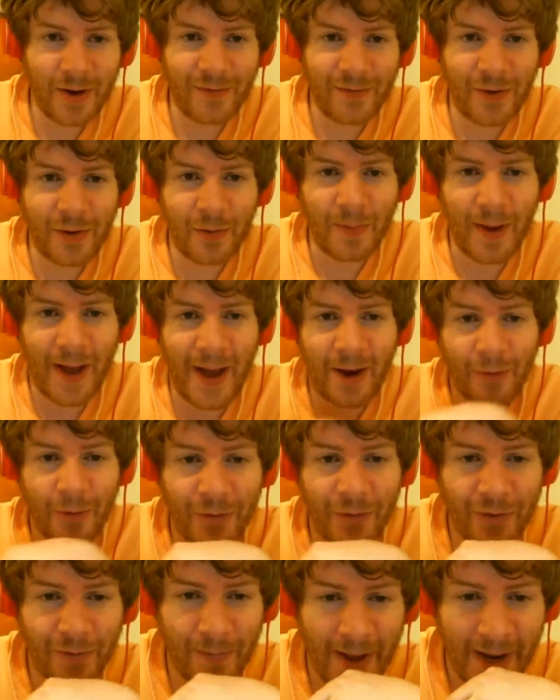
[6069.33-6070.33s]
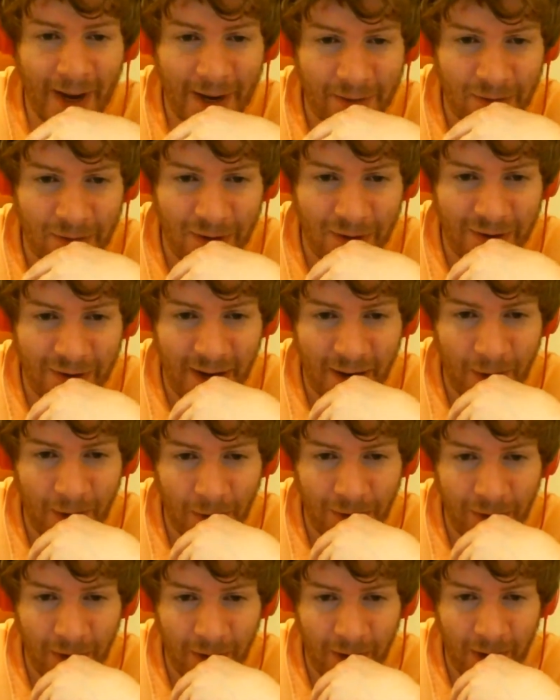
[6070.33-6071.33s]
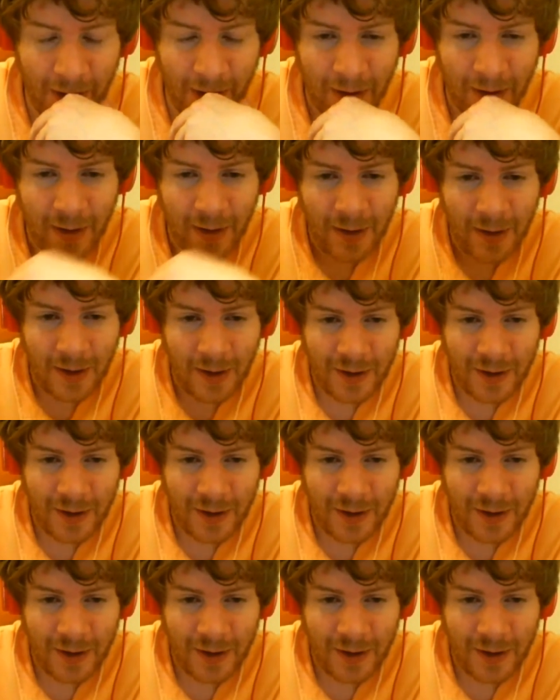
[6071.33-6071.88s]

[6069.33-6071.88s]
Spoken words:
But yes, he had quite a few battles back in the day with